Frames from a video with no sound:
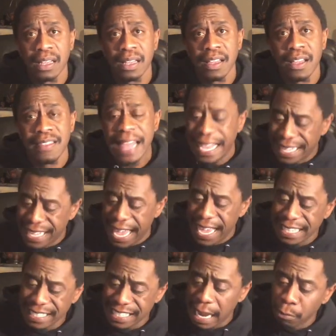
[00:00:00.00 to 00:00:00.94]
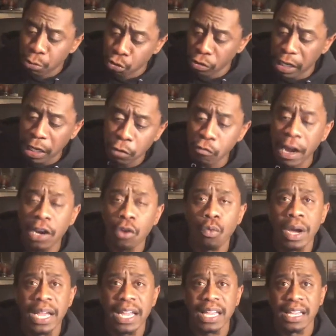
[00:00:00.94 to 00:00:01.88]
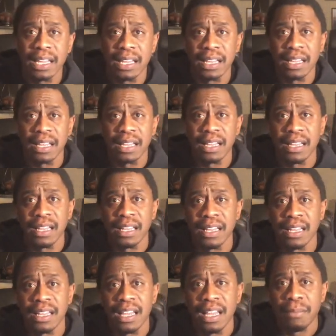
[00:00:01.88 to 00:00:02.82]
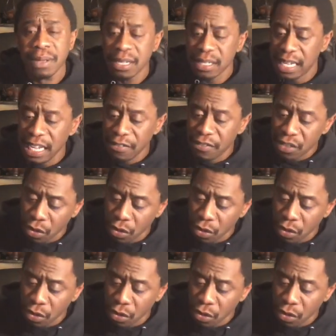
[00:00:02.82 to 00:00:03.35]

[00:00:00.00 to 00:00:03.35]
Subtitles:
that can't stop drinking right away, because even though